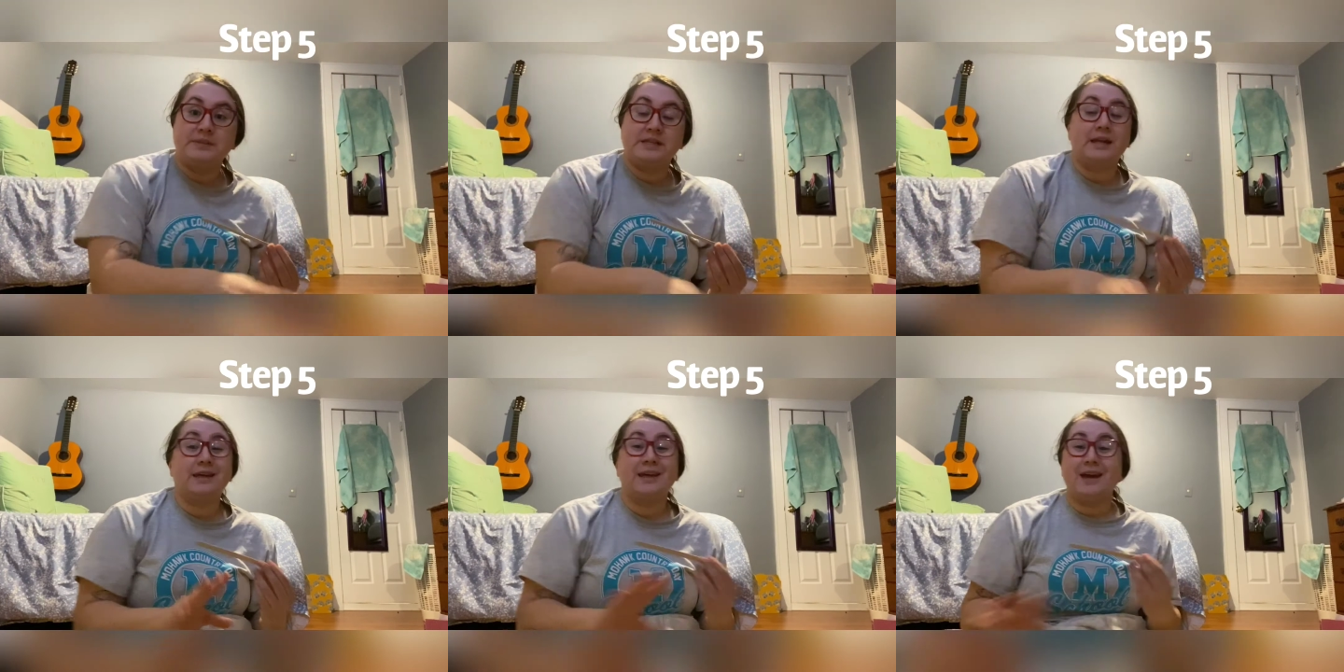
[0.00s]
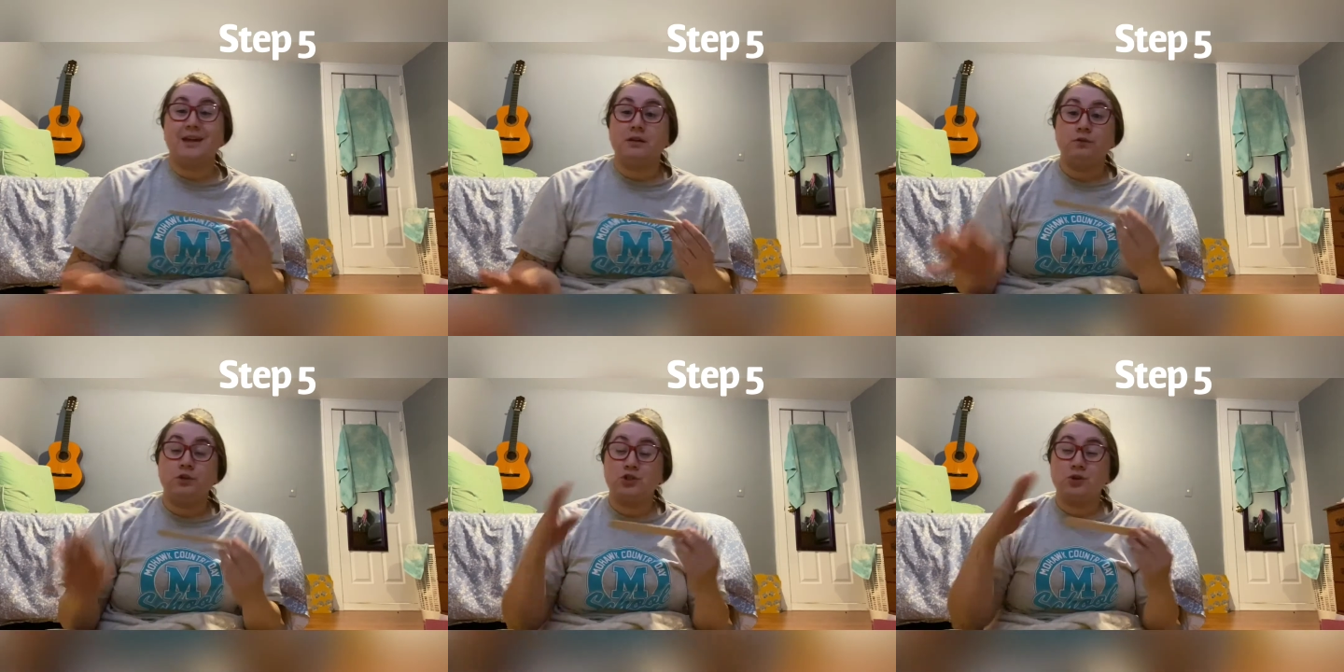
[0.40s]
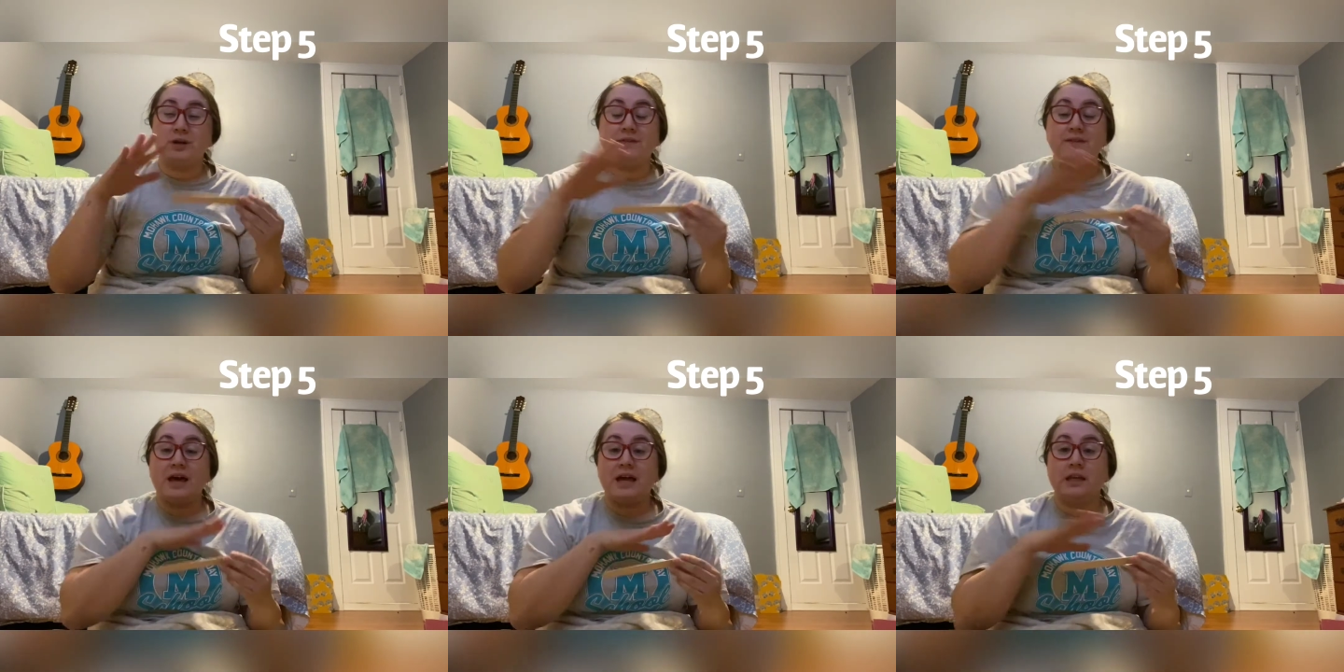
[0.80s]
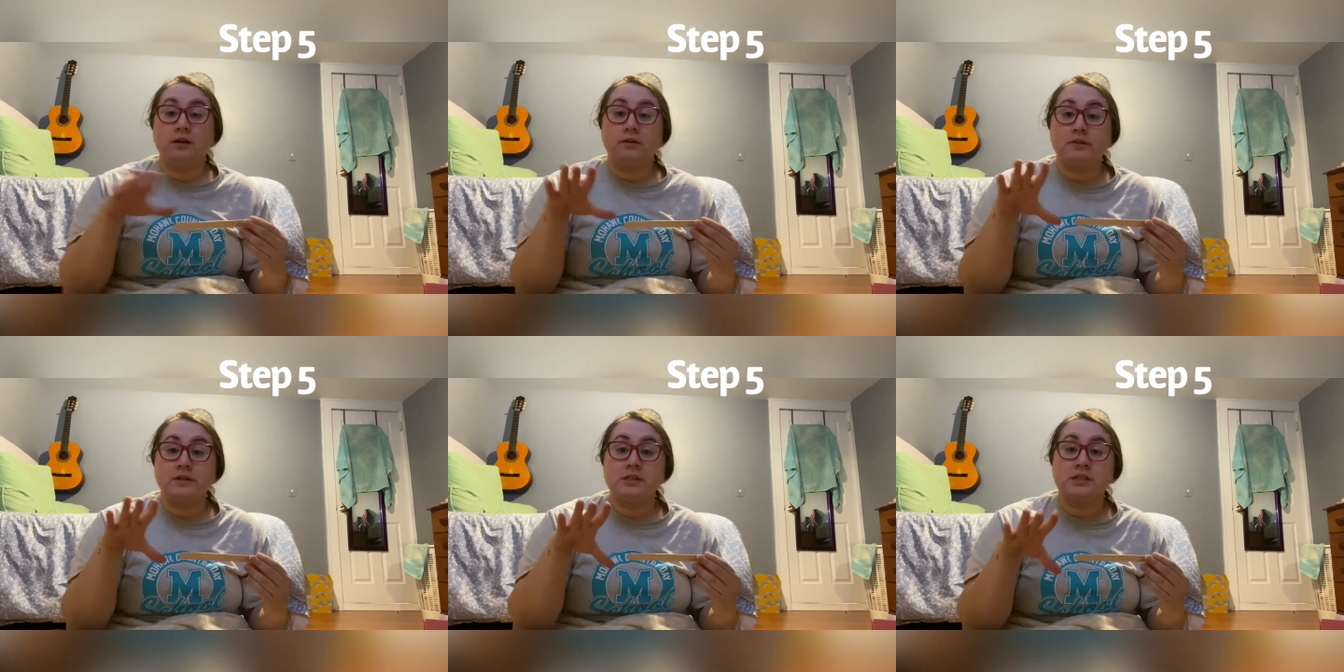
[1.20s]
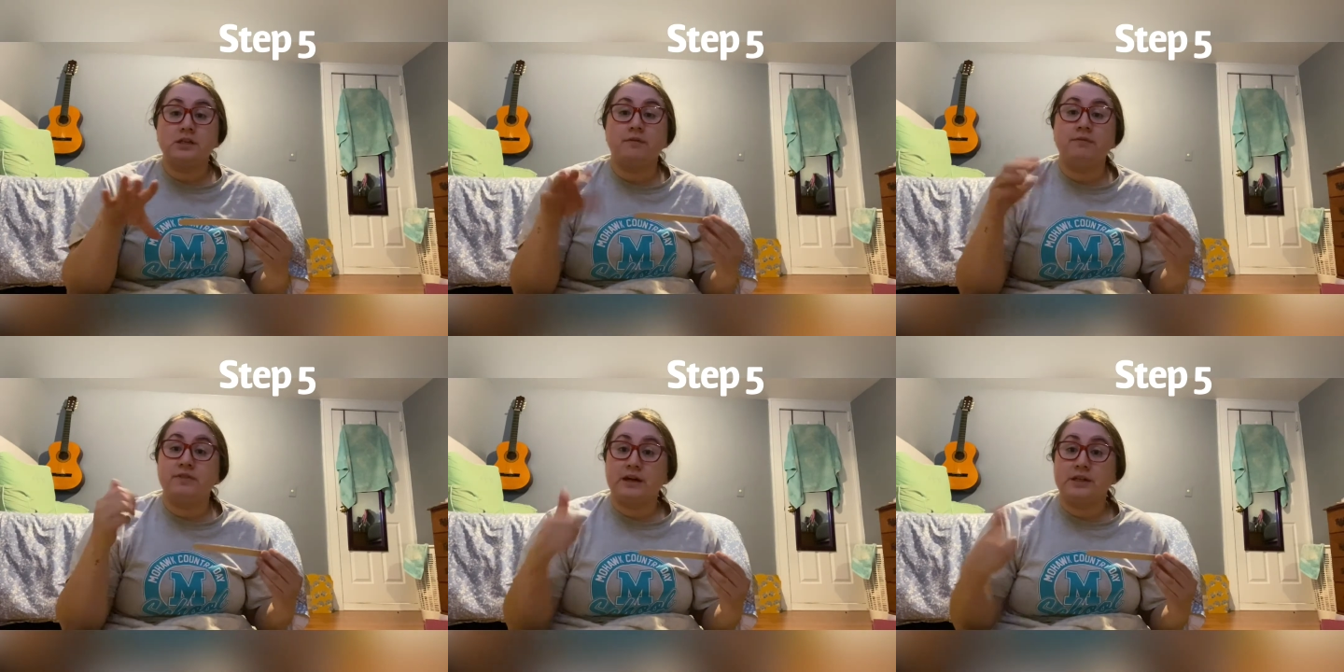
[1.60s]
And again, if you don't have any of this stuff,
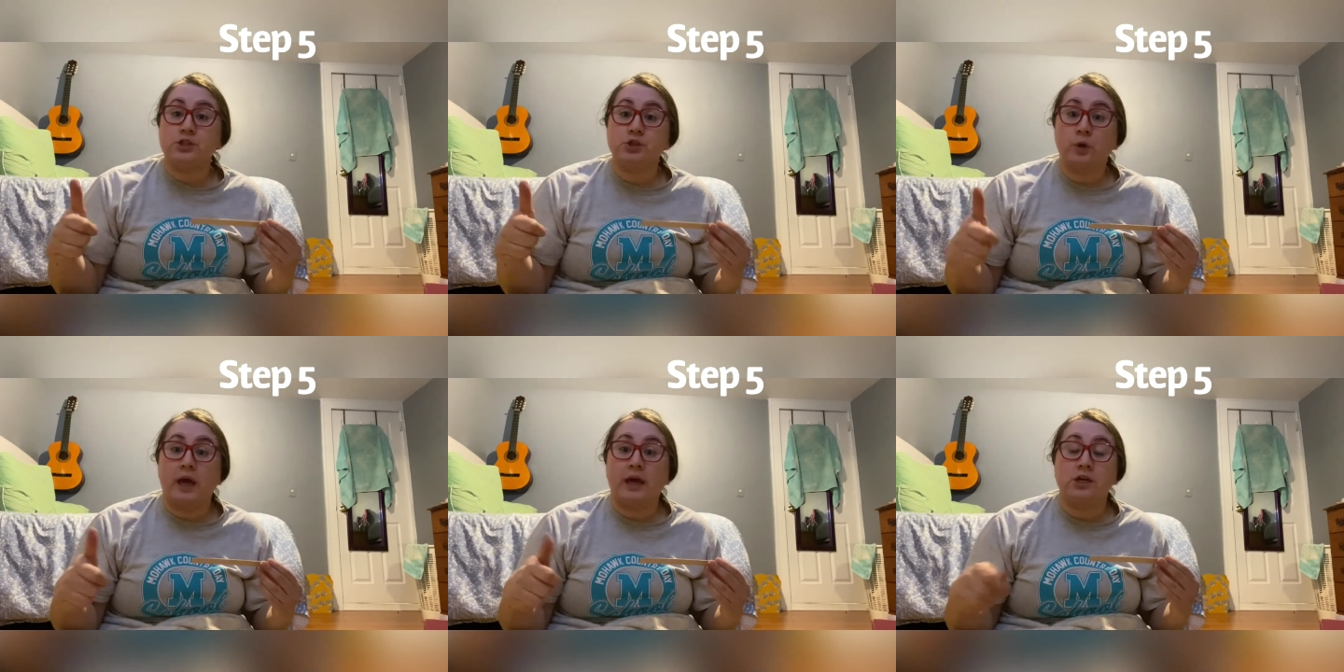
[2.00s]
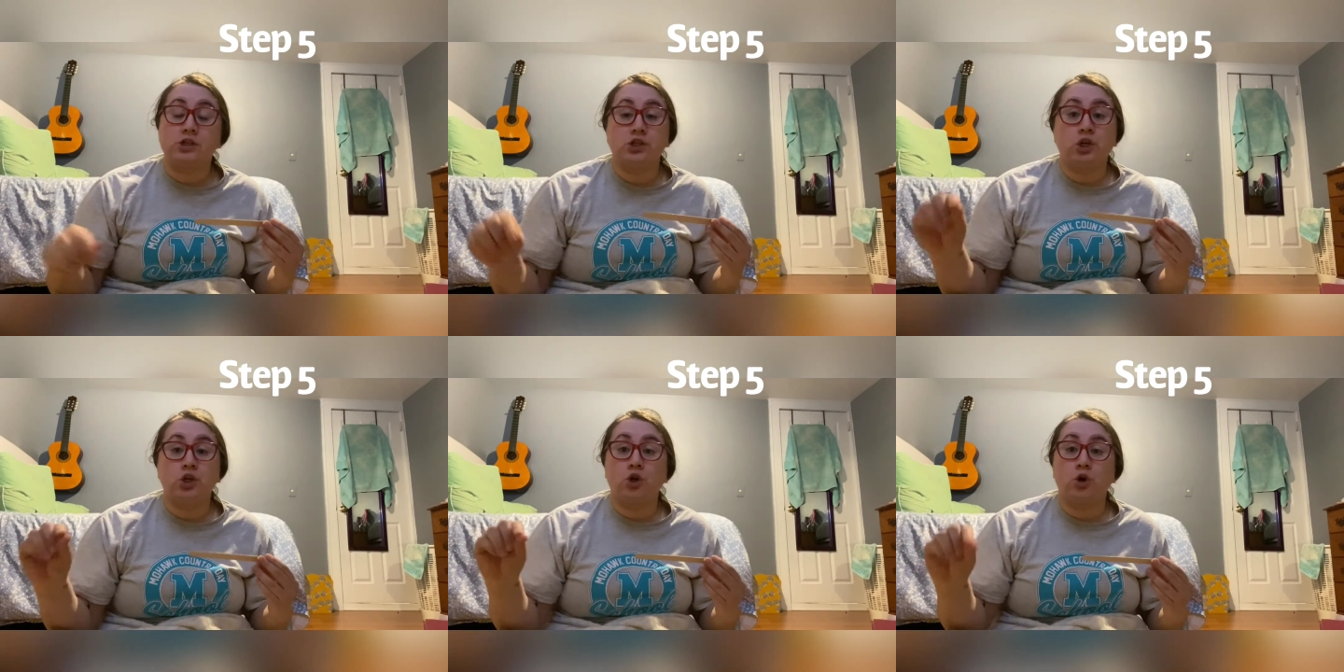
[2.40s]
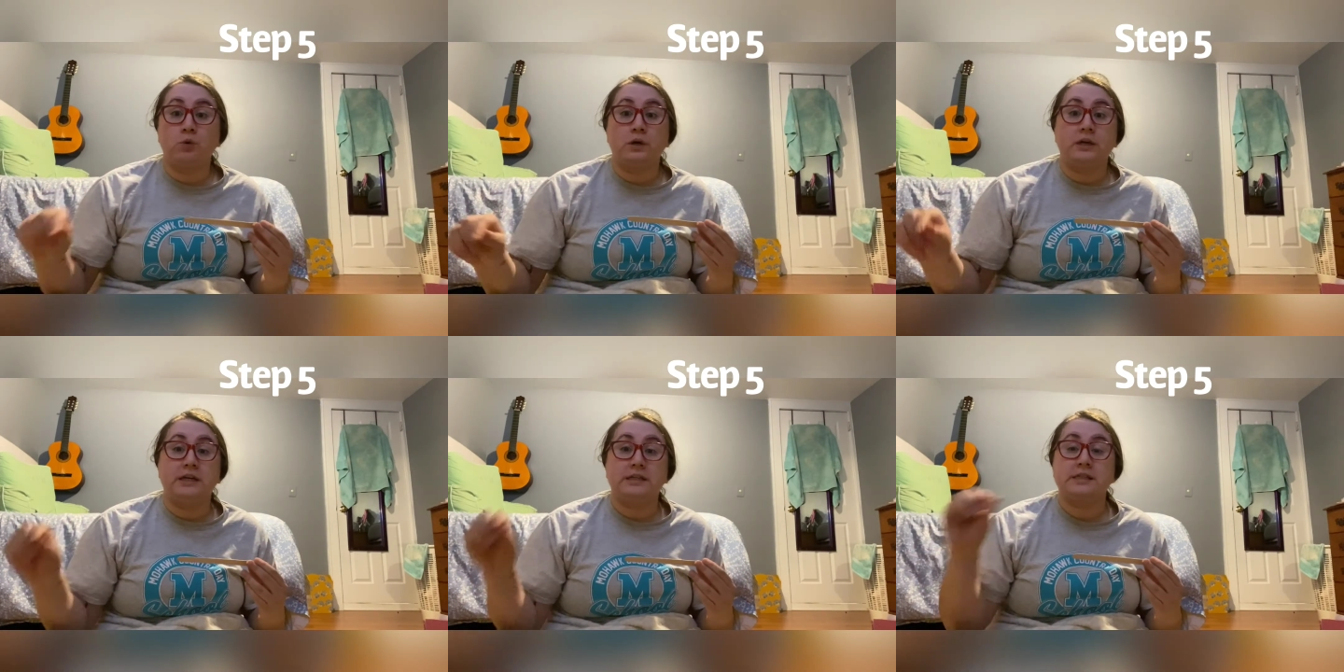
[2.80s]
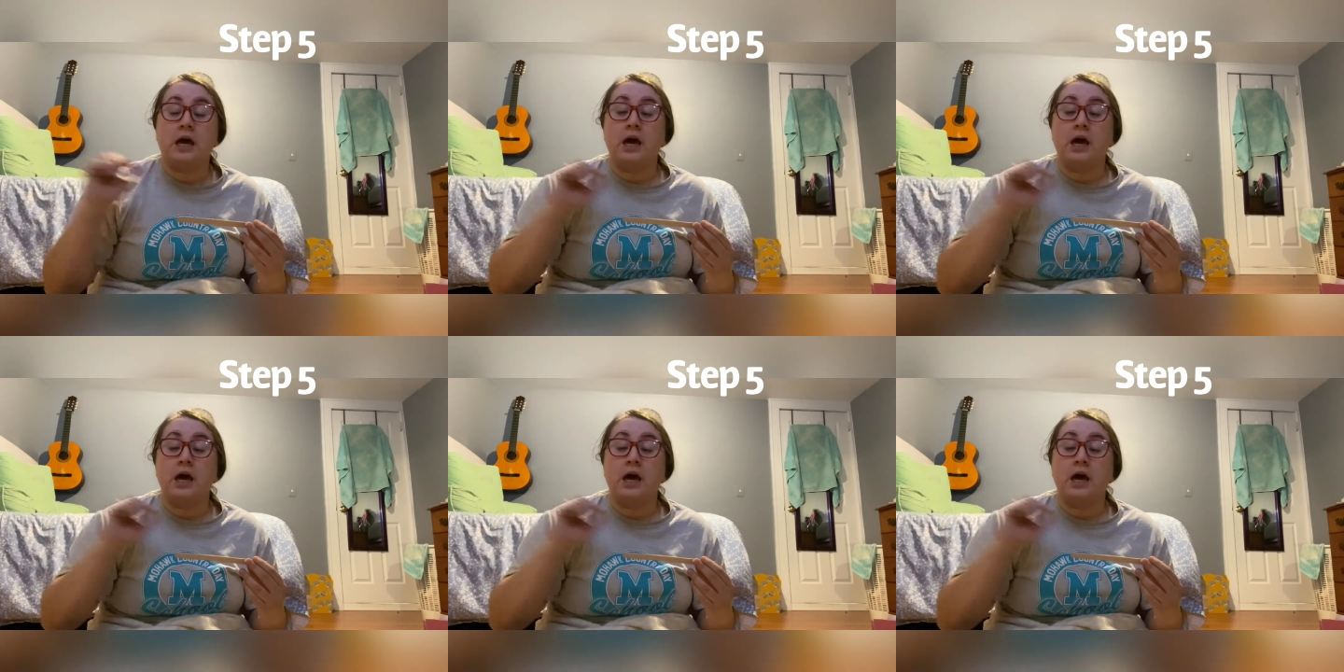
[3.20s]
that's okay, because you can always